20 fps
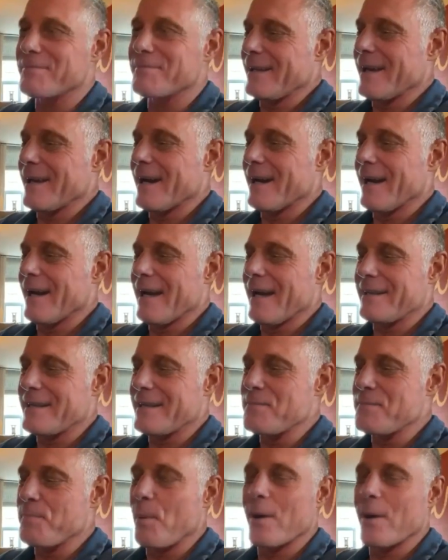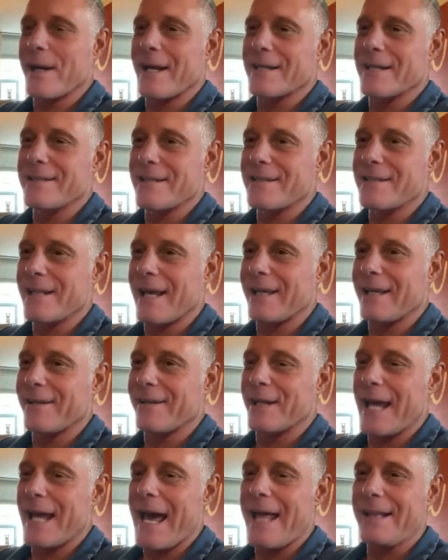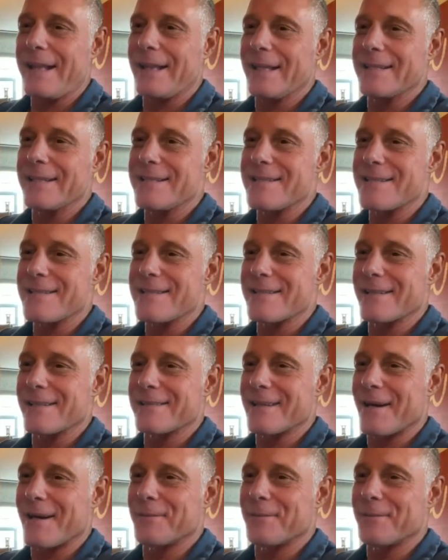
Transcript: but yeah, at this point, I just like good athletes. So